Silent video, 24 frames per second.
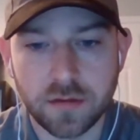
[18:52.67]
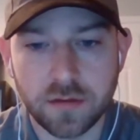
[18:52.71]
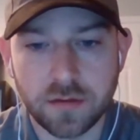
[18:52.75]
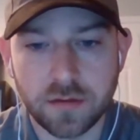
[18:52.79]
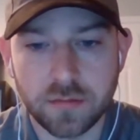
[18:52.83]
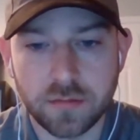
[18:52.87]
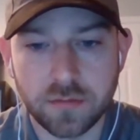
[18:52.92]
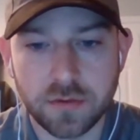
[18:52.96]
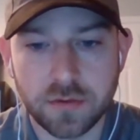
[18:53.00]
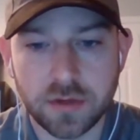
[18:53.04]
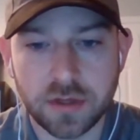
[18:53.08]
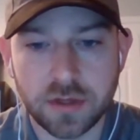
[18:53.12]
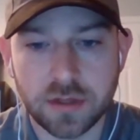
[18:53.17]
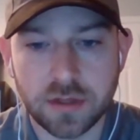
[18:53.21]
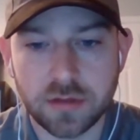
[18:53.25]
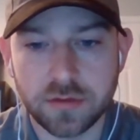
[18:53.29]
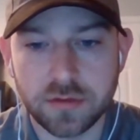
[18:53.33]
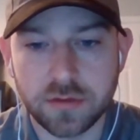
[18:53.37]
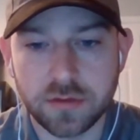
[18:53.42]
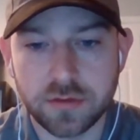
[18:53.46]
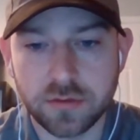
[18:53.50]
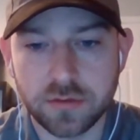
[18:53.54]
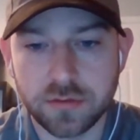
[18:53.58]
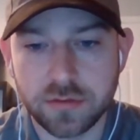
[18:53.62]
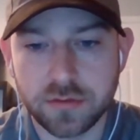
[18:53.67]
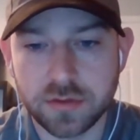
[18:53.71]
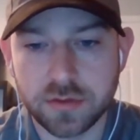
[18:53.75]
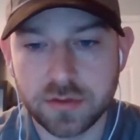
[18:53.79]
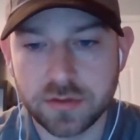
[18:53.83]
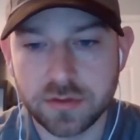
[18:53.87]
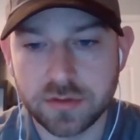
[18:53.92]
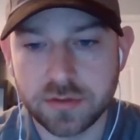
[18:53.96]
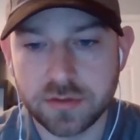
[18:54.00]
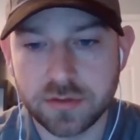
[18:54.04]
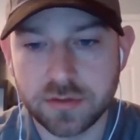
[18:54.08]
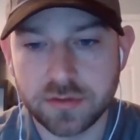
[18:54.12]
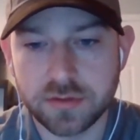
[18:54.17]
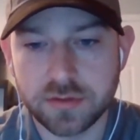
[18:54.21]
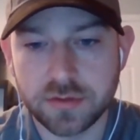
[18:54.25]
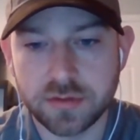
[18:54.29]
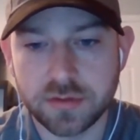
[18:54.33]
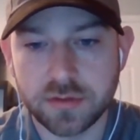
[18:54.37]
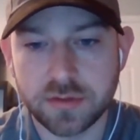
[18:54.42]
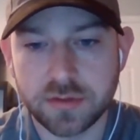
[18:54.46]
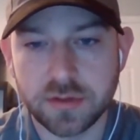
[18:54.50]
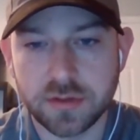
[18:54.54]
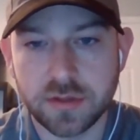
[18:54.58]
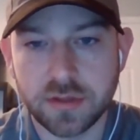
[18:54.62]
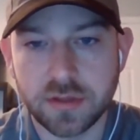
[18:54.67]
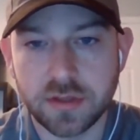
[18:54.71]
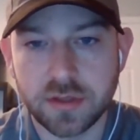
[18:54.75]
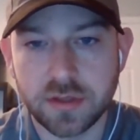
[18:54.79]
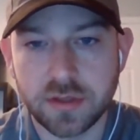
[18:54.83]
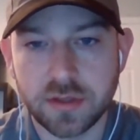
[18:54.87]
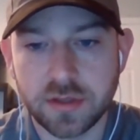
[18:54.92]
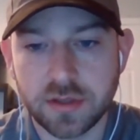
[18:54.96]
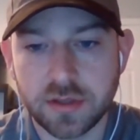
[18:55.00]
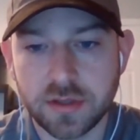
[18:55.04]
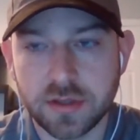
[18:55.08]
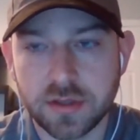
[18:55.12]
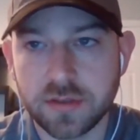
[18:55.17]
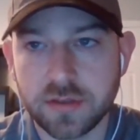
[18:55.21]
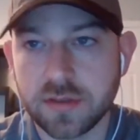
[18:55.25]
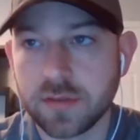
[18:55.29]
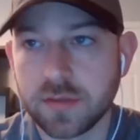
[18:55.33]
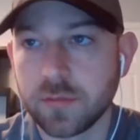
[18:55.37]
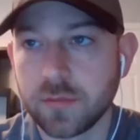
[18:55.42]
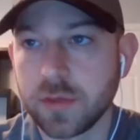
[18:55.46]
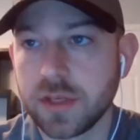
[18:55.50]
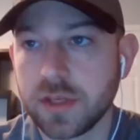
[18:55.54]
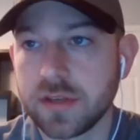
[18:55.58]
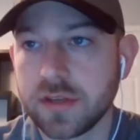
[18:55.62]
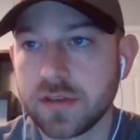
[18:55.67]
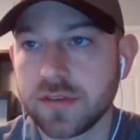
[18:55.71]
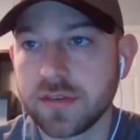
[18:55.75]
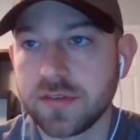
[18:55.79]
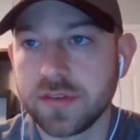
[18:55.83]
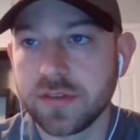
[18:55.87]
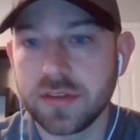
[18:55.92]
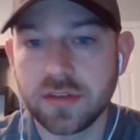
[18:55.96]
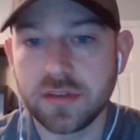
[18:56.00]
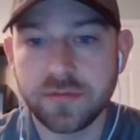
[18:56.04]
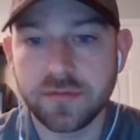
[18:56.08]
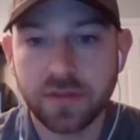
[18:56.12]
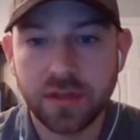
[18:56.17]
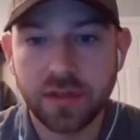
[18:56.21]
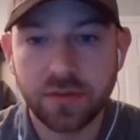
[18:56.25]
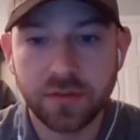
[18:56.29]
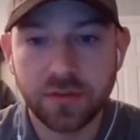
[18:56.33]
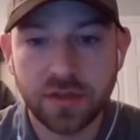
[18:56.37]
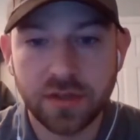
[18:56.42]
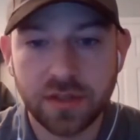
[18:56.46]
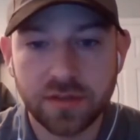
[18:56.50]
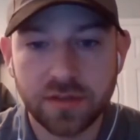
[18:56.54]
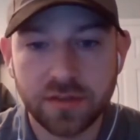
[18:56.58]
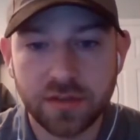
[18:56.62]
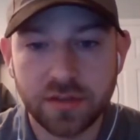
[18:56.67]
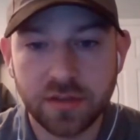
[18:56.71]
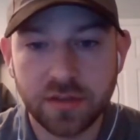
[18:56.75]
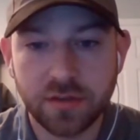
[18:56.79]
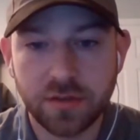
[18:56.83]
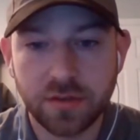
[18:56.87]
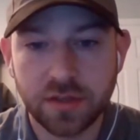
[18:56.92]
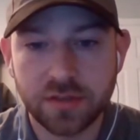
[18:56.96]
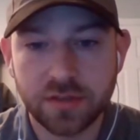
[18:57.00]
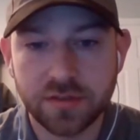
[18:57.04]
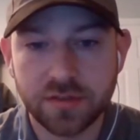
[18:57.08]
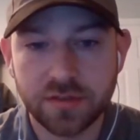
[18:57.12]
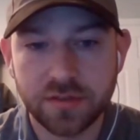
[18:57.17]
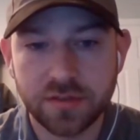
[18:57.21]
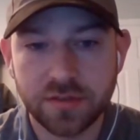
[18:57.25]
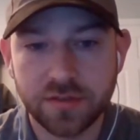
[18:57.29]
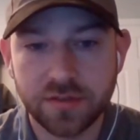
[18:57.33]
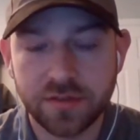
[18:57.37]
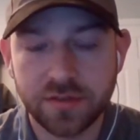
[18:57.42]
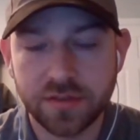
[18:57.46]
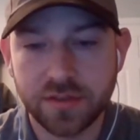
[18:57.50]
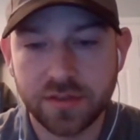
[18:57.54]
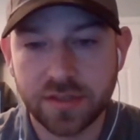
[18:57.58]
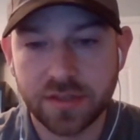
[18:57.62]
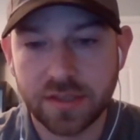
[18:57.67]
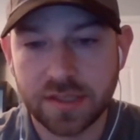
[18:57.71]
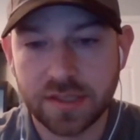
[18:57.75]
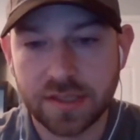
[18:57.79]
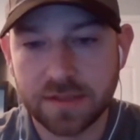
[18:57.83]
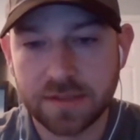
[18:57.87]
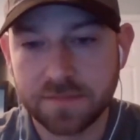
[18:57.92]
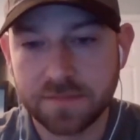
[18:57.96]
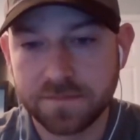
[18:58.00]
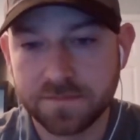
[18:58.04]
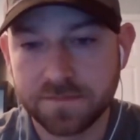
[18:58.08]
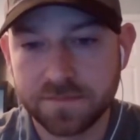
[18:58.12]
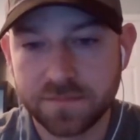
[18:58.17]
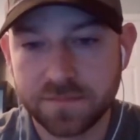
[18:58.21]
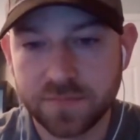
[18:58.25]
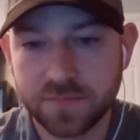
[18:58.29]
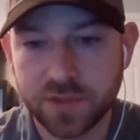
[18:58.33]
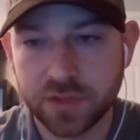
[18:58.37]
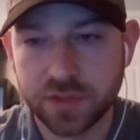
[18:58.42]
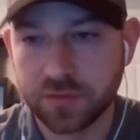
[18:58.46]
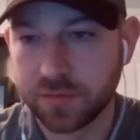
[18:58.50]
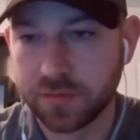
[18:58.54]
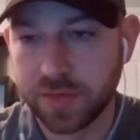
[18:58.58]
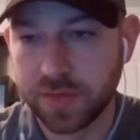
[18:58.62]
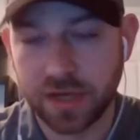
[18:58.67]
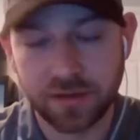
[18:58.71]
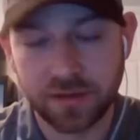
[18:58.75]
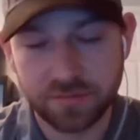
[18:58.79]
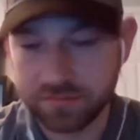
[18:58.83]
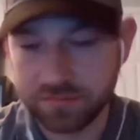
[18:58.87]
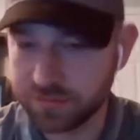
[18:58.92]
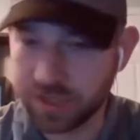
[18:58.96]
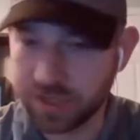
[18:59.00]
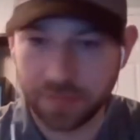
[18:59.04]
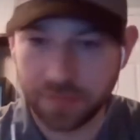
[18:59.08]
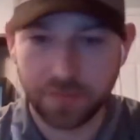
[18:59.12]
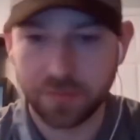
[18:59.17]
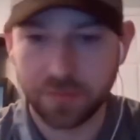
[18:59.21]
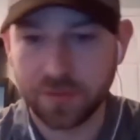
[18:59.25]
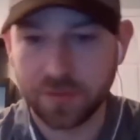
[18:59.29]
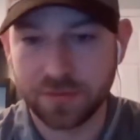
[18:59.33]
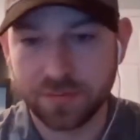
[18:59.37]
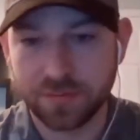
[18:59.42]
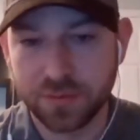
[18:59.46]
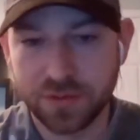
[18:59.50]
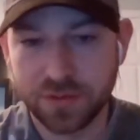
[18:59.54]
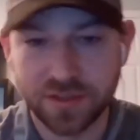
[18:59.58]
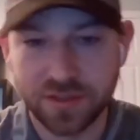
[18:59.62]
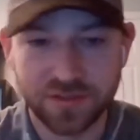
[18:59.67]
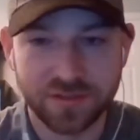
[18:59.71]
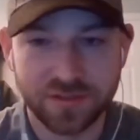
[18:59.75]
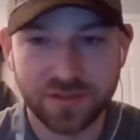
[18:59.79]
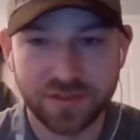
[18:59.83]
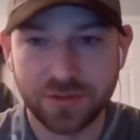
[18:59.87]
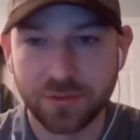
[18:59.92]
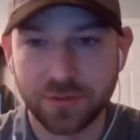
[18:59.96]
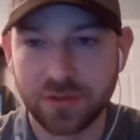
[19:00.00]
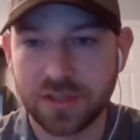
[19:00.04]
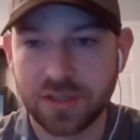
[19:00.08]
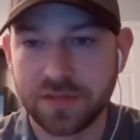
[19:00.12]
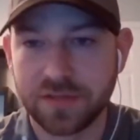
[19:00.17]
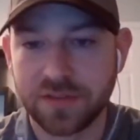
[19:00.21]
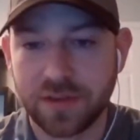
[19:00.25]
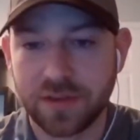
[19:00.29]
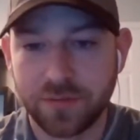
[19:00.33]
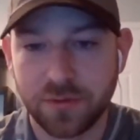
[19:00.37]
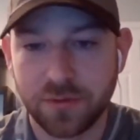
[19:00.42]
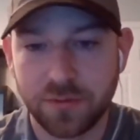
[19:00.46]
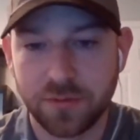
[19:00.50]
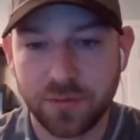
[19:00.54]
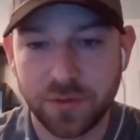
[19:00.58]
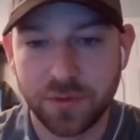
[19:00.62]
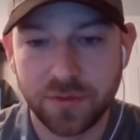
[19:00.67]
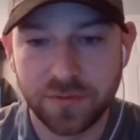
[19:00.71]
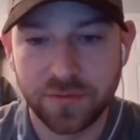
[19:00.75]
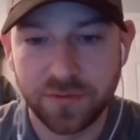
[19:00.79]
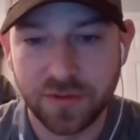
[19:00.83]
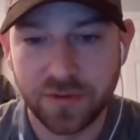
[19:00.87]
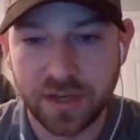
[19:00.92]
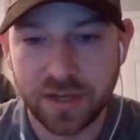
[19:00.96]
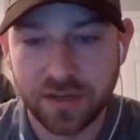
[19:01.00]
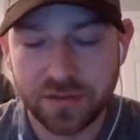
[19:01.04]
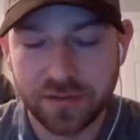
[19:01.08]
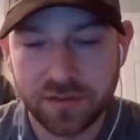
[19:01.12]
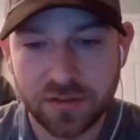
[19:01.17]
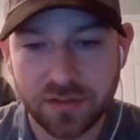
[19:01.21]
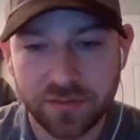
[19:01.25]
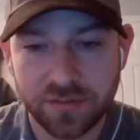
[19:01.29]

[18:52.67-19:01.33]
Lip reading: What I'll do is, as I'm waiting to see if anyone has any questions, just type them in, please. We're leaving everyone muted for now, so if